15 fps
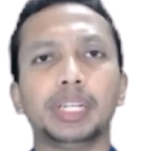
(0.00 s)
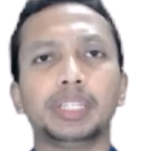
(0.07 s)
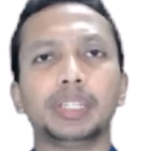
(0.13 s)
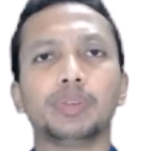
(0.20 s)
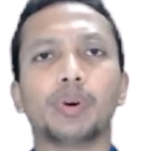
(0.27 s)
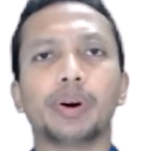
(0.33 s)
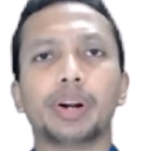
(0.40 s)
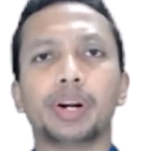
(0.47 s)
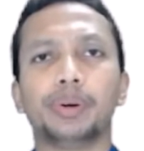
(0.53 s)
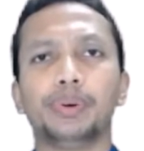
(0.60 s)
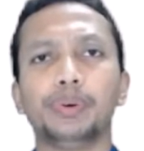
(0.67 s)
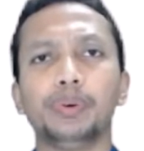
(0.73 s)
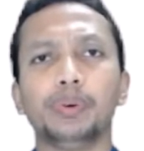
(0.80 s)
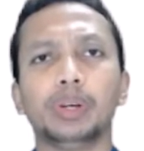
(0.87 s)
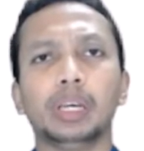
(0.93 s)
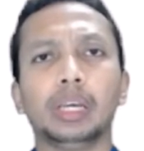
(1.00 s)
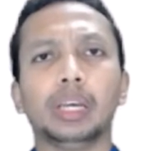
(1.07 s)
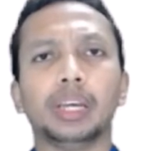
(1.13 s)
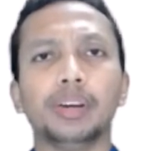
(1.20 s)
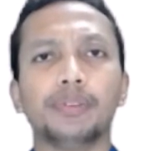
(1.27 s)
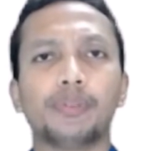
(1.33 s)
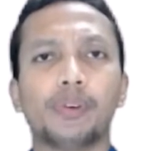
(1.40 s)
in order to
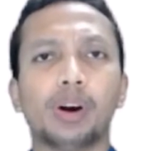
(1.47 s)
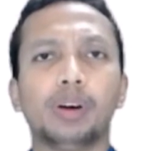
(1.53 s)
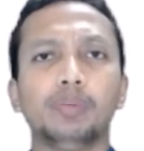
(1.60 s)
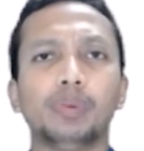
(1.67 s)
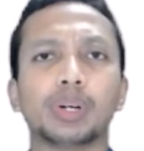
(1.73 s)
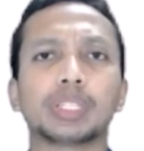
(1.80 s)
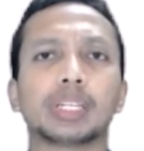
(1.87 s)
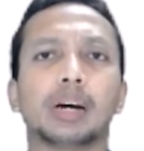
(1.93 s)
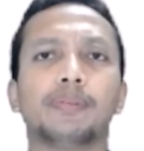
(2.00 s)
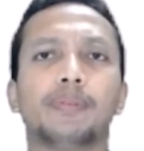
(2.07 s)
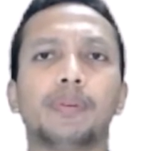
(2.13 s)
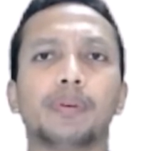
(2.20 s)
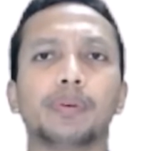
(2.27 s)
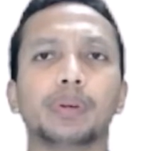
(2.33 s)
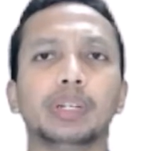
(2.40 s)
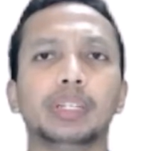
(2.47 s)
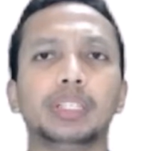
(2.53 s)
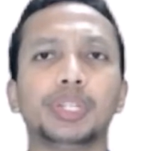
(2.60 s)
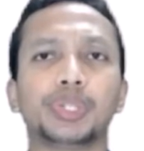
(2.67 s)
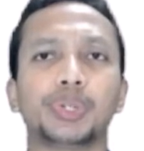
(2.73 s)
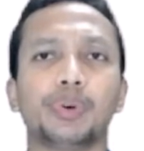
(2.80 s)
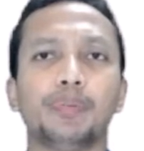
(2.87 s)
inform or support
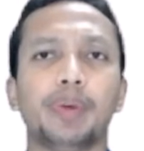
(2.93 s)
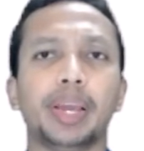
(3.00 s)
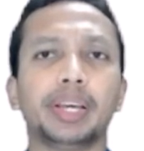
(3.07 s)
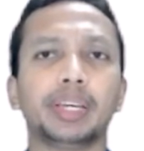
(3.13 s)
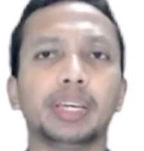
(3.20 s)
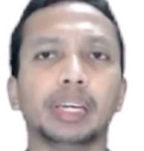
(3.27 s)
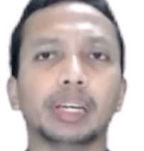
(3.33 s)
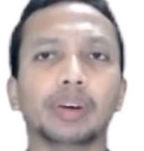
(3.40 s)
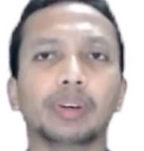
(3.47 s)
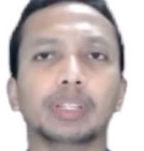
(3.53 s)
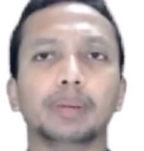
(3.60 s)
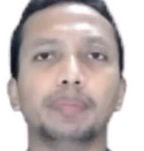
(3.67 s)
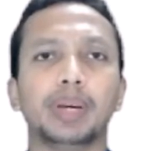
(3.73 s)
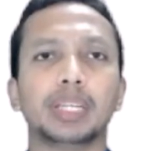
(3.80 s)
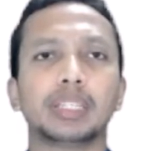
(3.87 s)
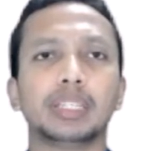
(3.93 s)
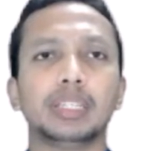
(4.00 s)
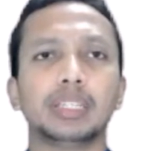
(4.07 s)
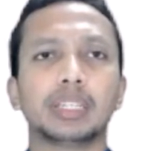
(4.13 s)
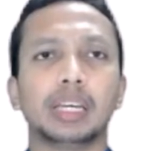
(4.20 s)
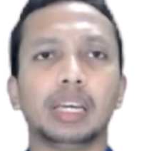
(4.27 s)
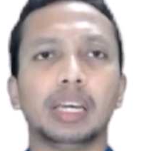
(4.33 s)
decision making on the
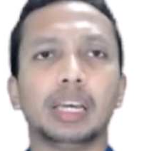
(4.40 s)
basis